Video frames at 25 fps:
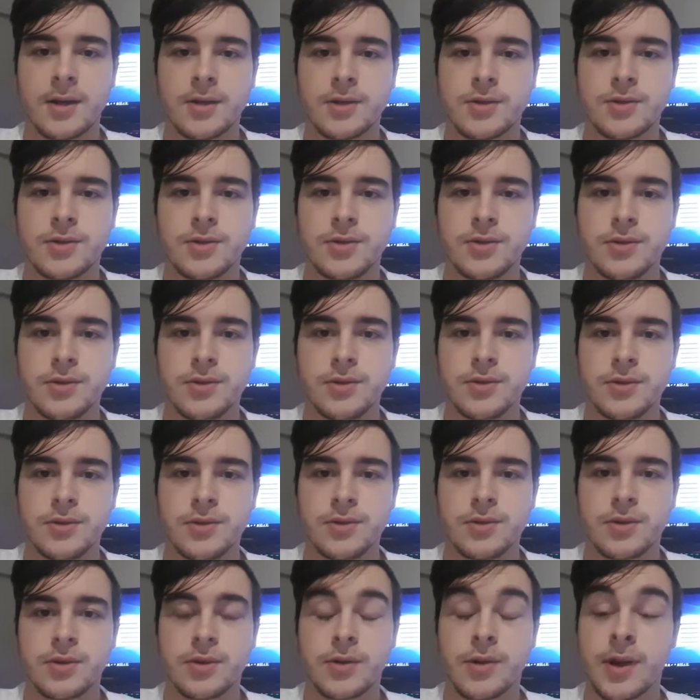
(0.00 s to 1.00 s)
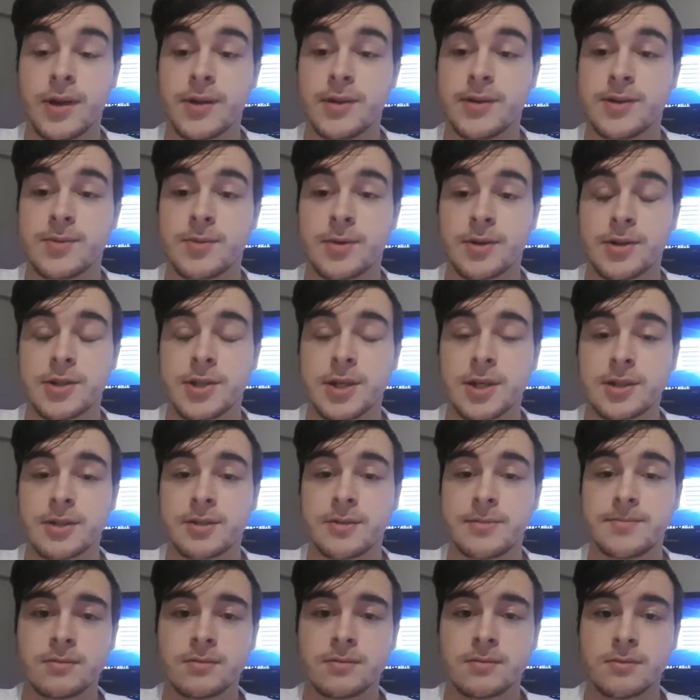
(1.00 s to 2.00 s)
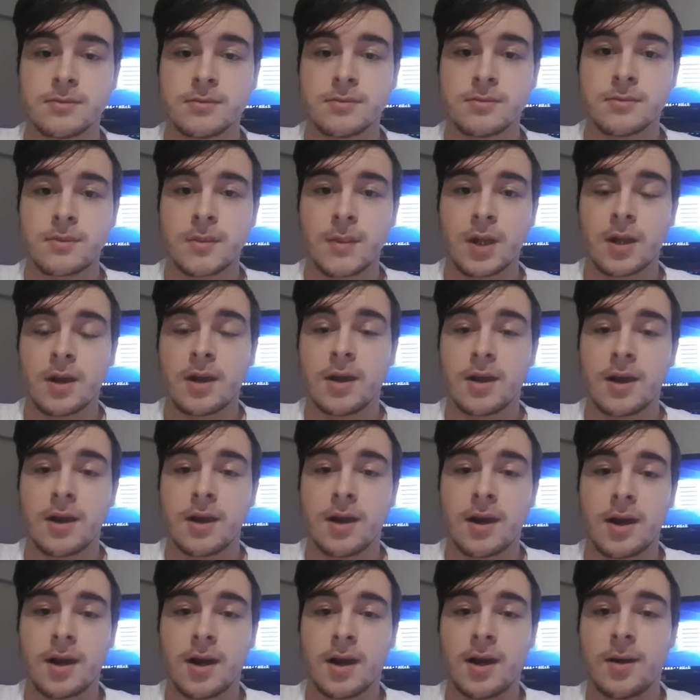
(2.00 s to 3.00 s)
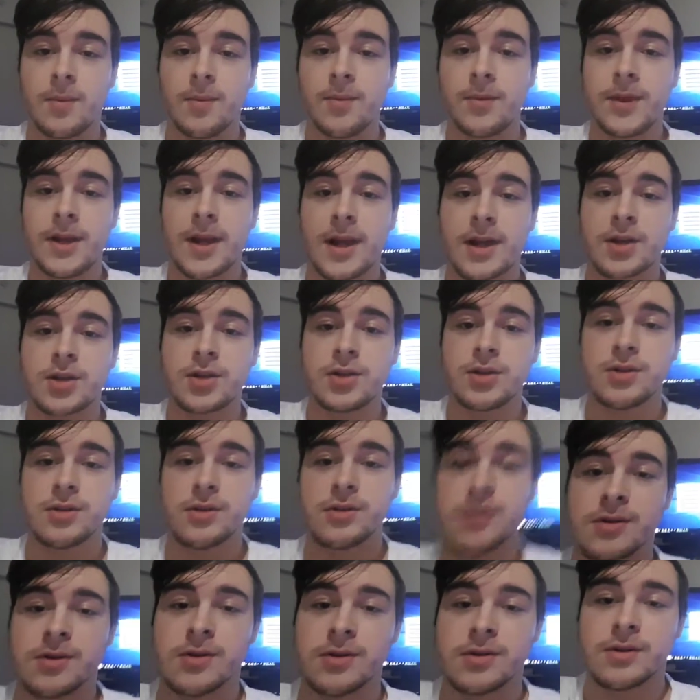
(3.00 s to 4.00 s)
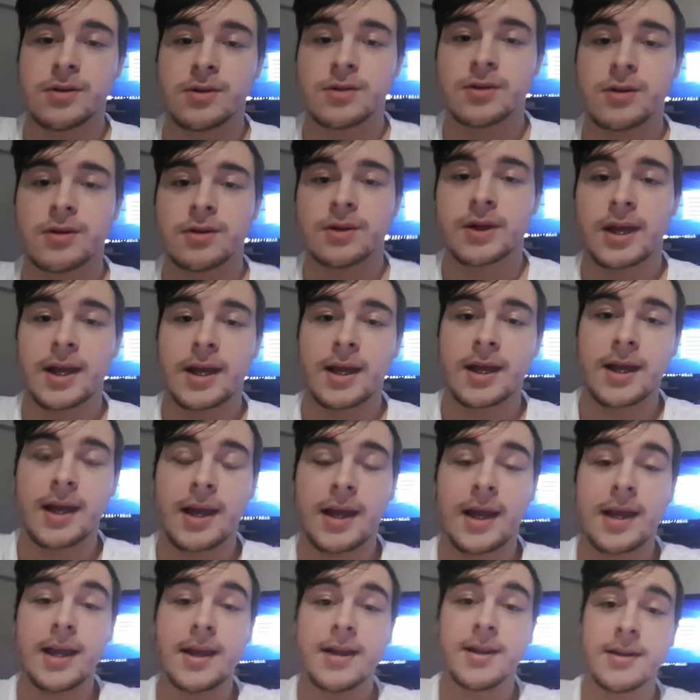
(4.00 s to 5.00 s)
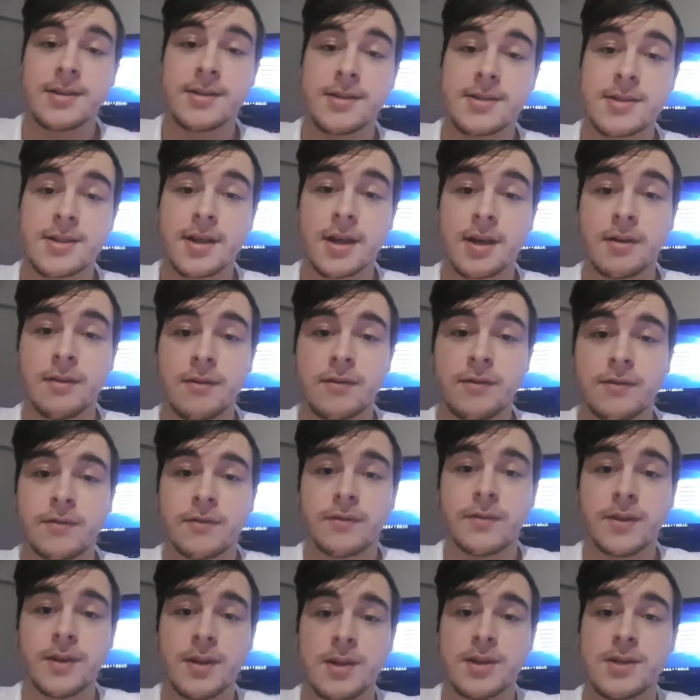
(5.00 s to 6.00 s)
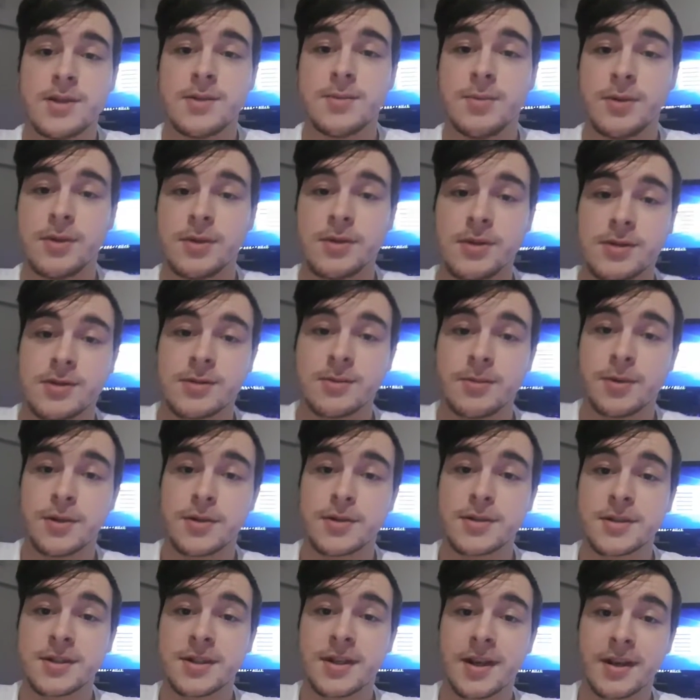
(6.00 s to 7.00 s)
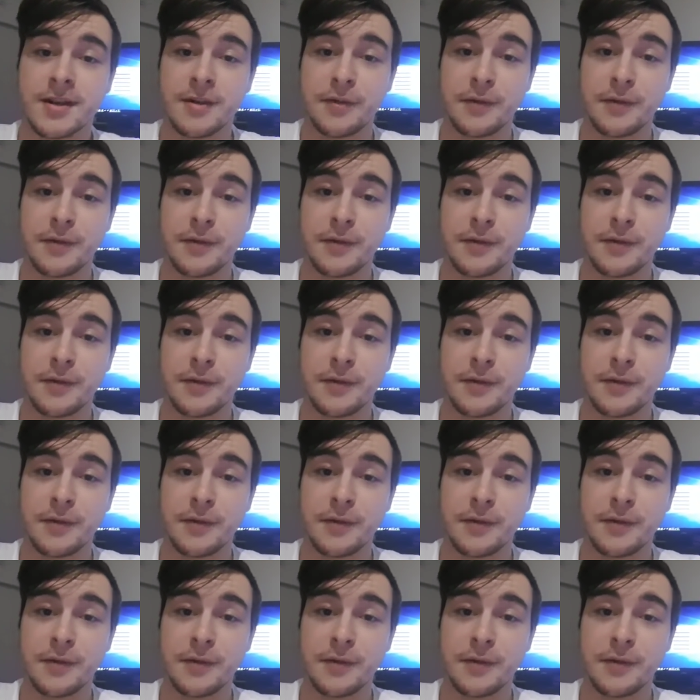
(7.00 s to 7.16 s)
to create this project. The actual hand itself is built mostly out